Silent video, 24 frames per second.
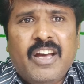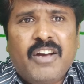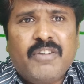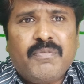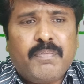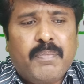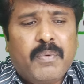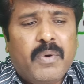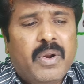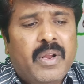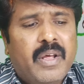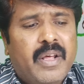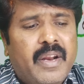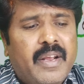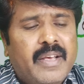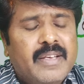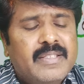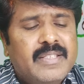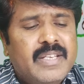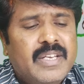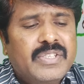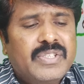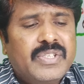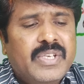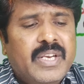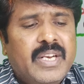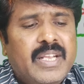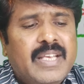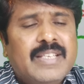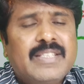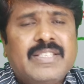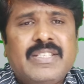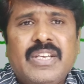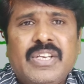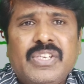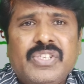of polarization
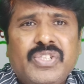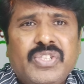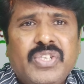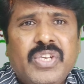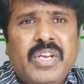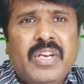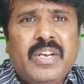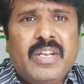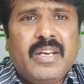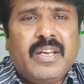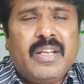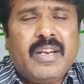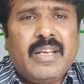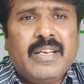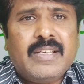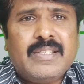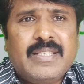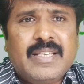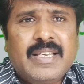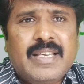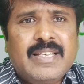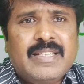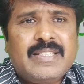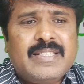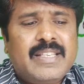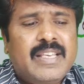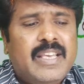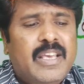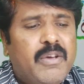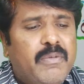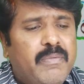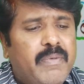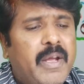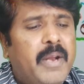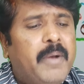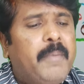is 60 degrees is
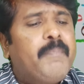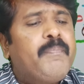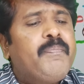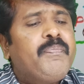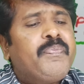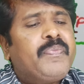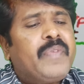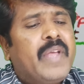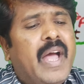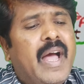given,